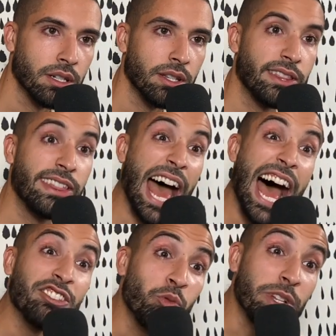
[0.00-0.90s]
She,
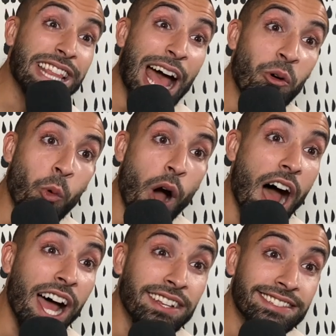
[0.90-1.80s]
That's what that
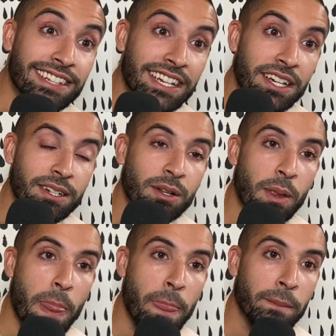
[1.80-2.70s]
was. And I spoke
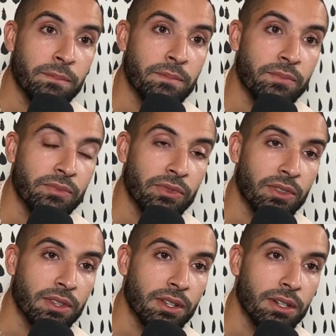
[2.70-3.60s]
about it, and then she
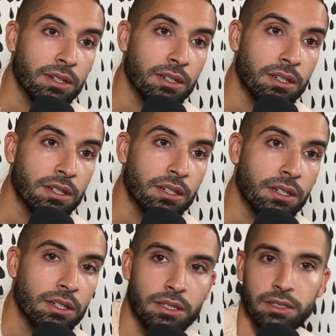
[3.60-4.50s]
asked me to send her the link for her.
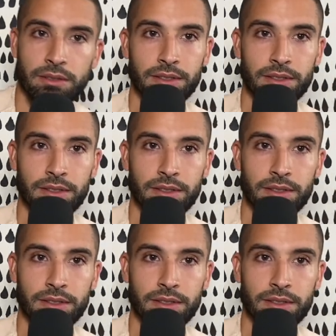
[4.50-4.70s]
Yeah.